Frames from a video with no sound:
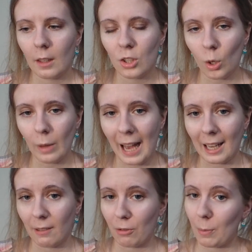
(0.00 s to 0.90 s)
so
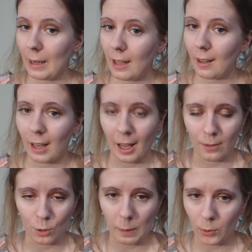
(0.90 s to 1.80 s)
lacking for me. Again,
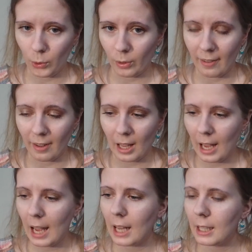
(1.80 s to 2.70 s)
there's people who love it.
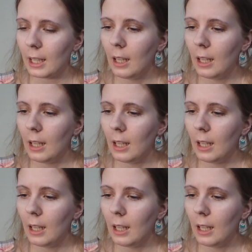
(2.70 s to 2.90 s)
And